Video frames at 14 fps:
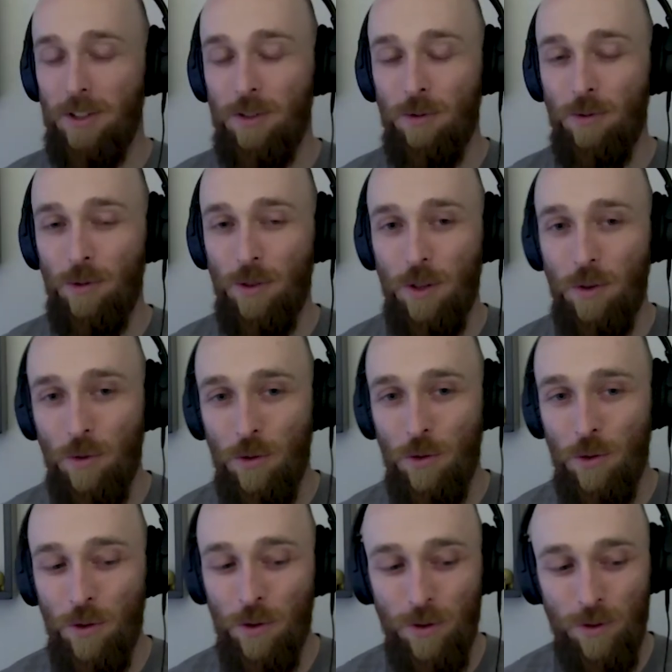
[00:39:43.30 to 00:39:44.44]
this is a really
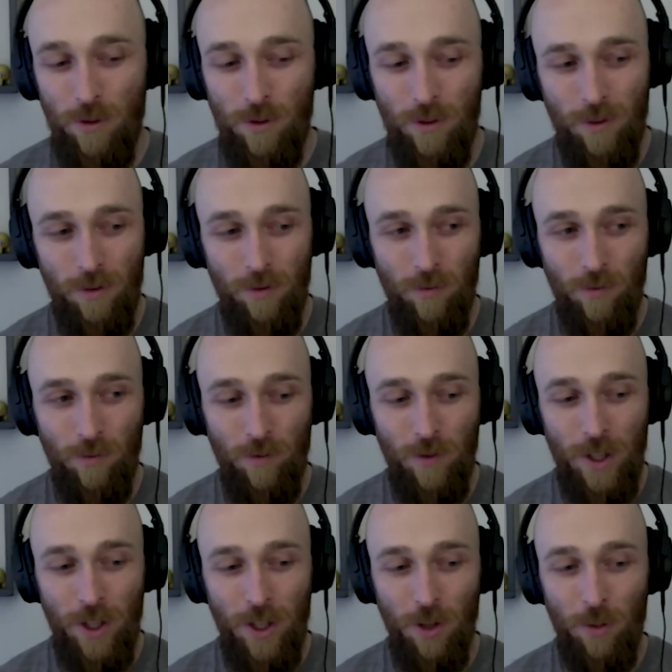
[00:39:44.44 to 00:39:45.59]
cool
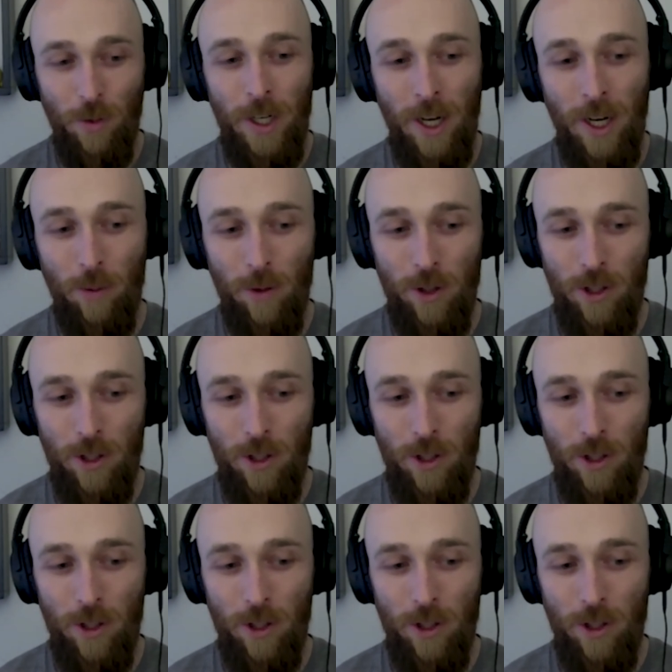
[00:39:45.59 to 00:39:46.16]
thing that you're bringing up,